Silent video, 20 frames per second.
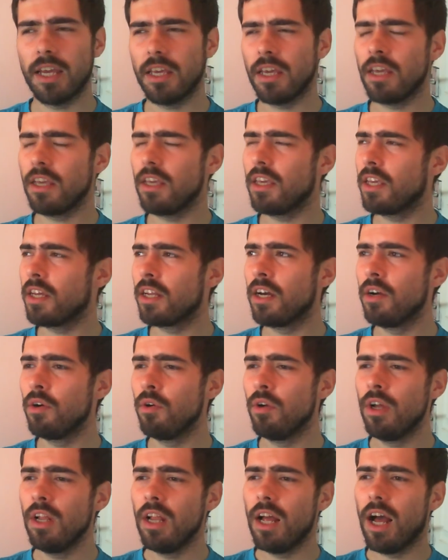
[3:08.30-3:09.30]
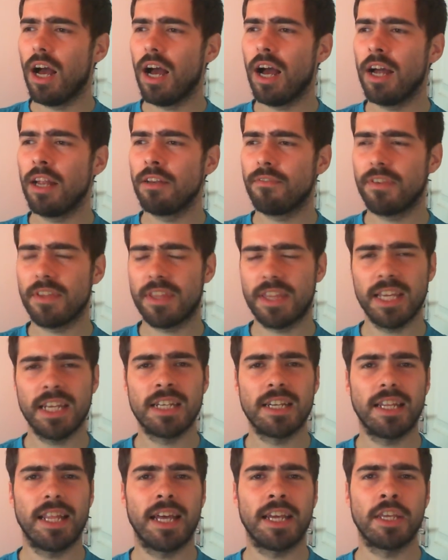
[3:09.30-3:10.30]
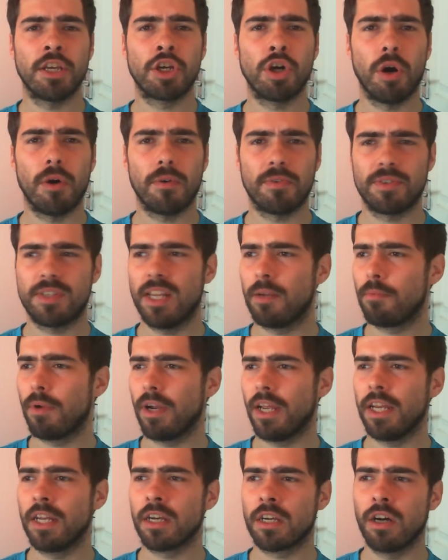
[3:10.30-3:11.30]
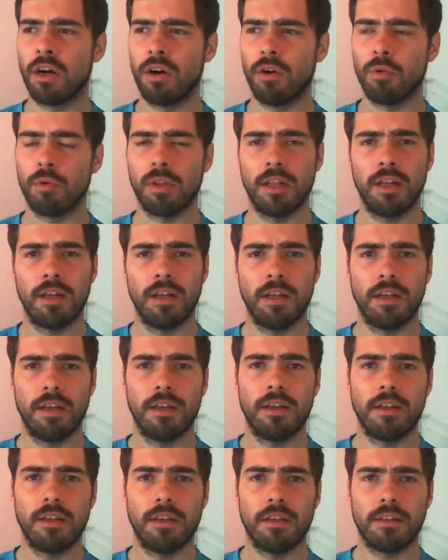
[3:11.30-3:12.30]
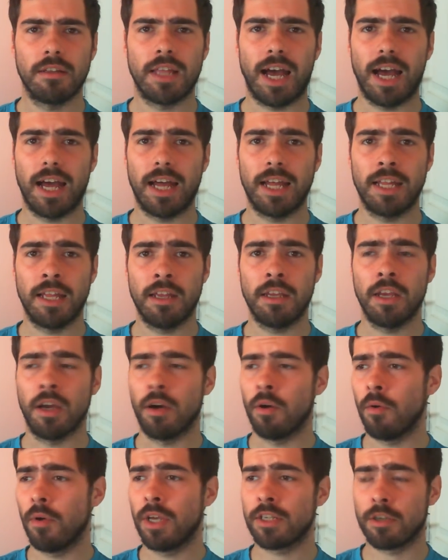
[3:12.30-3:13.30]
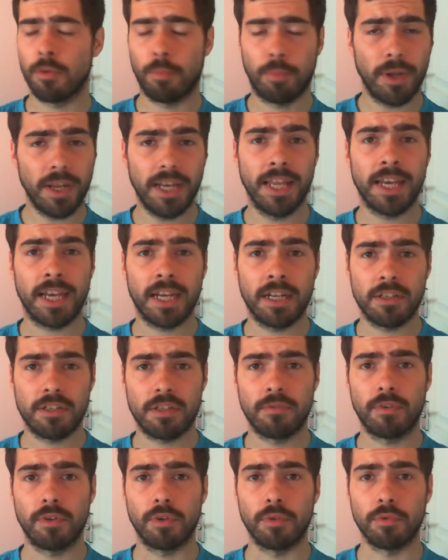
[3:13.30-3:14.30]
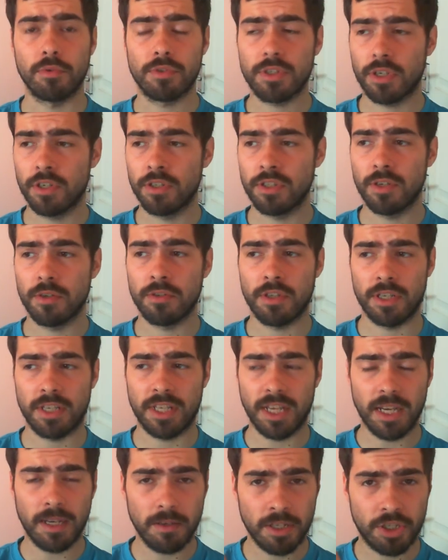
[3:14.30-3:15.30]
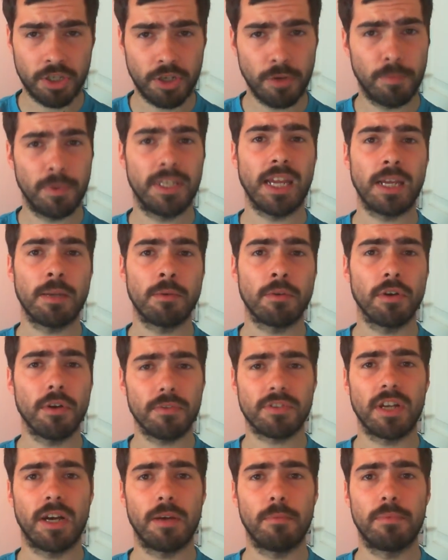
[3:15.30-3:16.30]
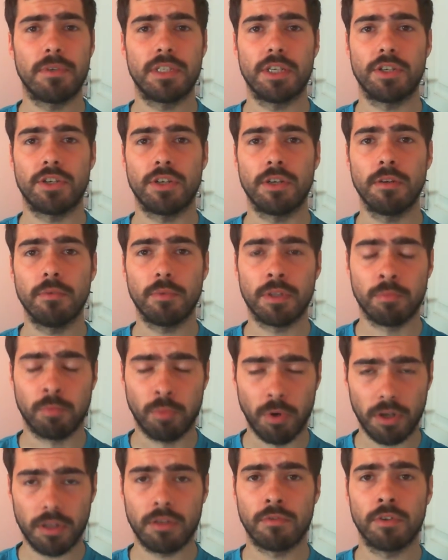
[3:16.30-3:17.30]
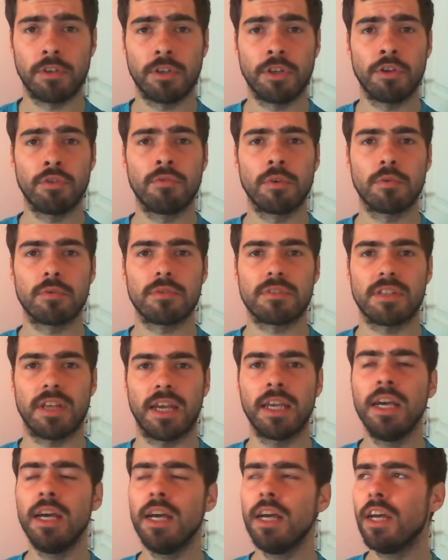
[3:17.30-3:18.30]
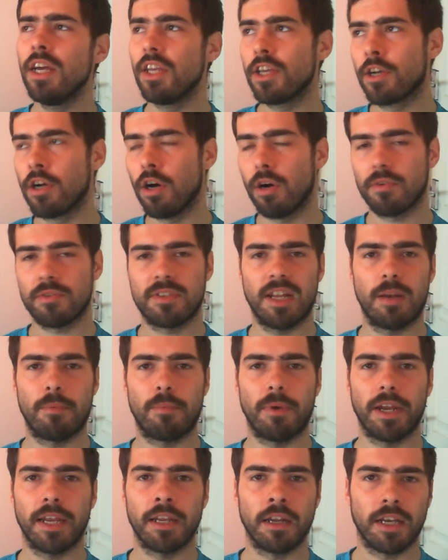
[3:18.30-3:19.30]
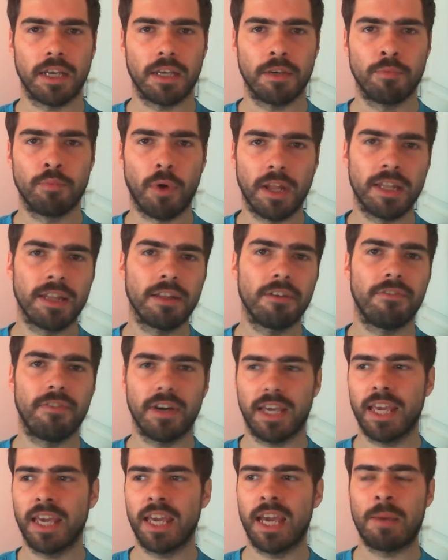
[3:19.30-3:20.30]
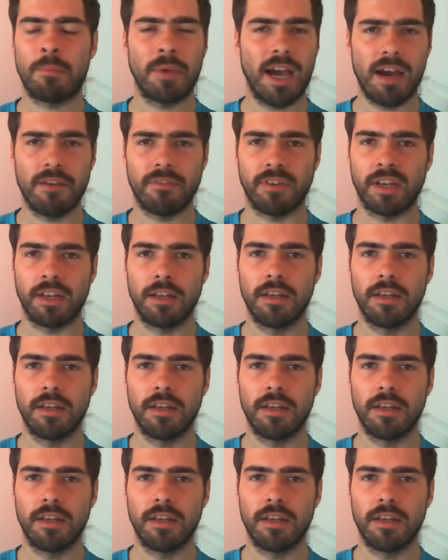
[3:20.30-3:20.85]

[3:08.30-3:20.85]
You know, and for things like that, you go off celebrating a goal that you know is completely against the rules because it should be deemed an offside position with what the new rules say. You go off celebrating like you've won the fucking game. You haven't.